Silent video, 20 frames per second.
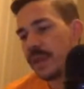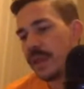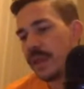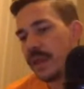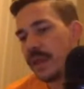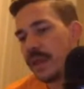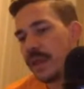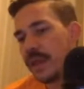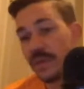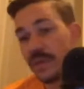
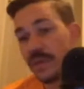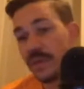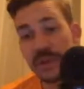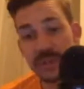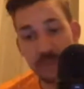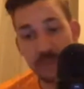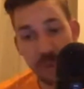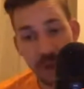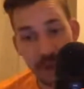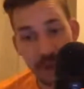The
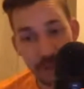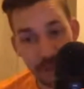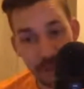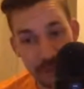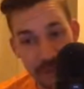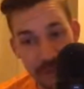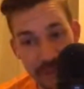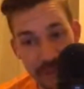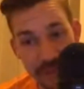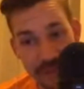reason why I'm
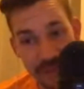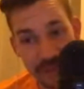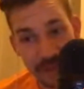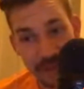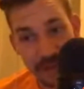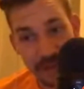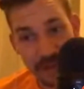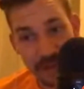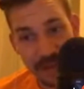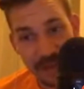doing this
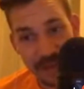though,